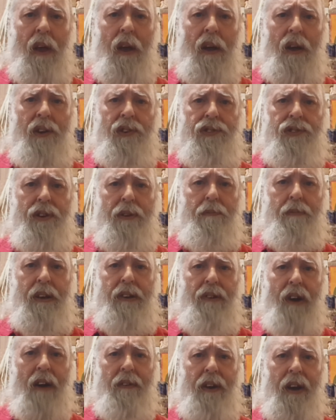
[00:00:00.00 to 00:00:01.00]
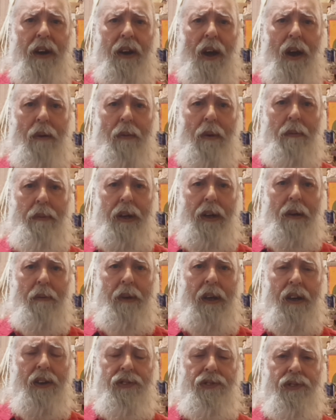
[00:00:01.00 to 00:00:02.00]
shouldn't be driving an automobile
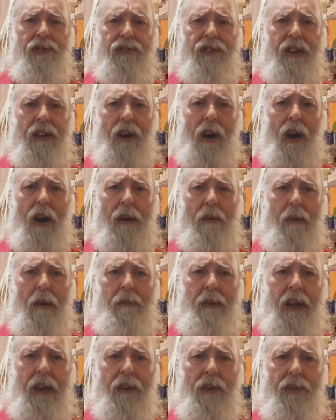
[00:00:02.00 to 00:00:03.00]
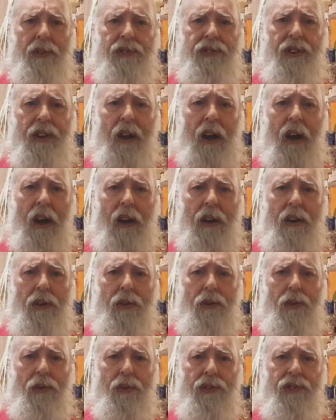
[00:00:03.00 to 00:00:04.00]
because you see, automobiles are
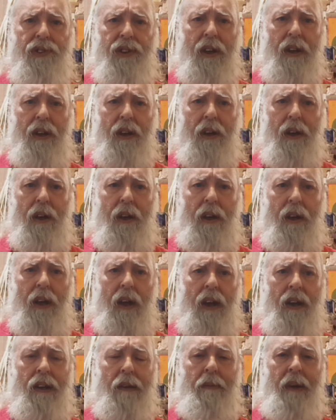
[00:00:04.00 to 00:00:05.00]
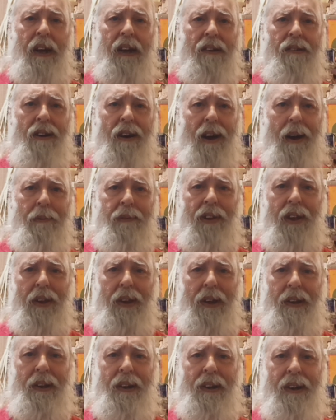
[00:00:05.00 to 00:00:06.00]
used in committing crimes, are
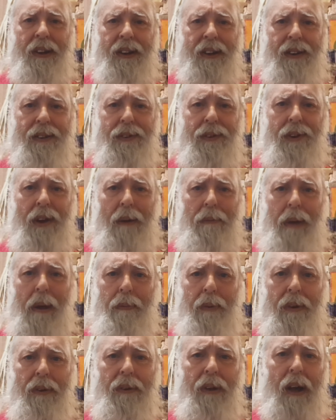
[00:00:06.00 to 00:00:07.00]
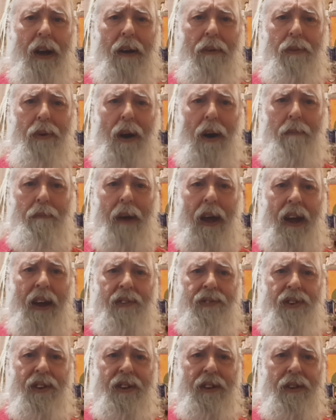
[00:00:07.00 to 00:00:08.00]
they not? Do not people uh, rob
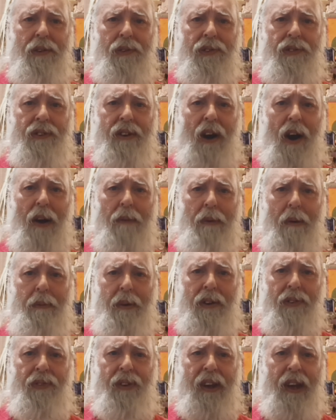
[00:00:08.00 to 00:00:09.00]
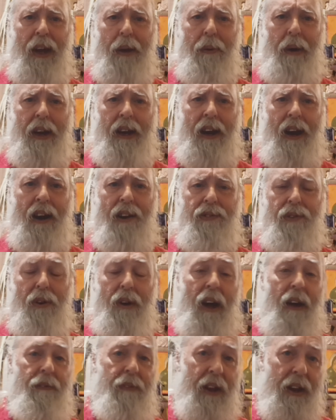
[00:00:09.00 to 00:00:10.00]
banks and use automobiles for getaway cars, or
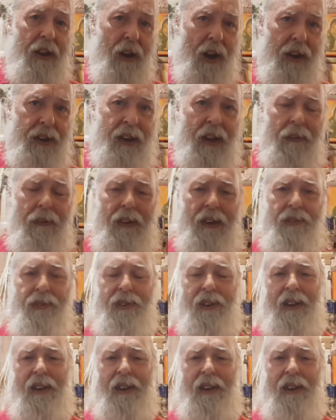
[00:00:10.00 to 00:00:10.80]
have they not done this?